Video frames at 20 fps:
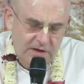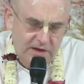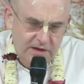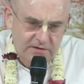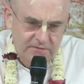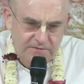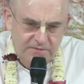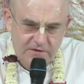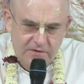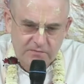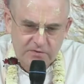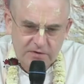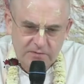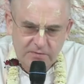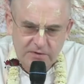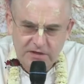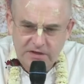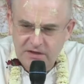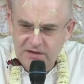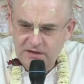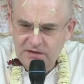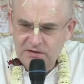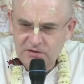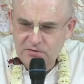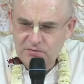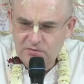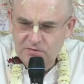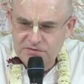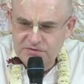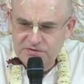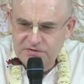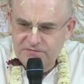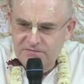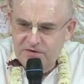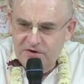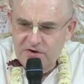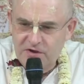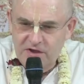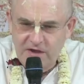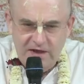And from the beginning was
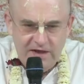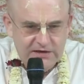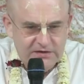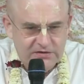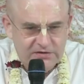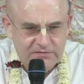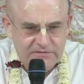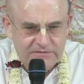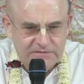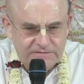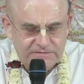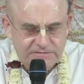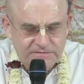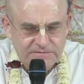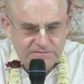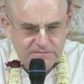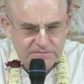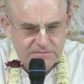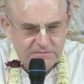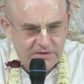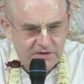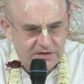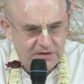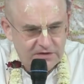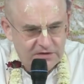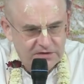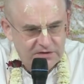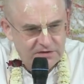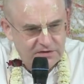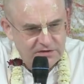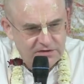very active in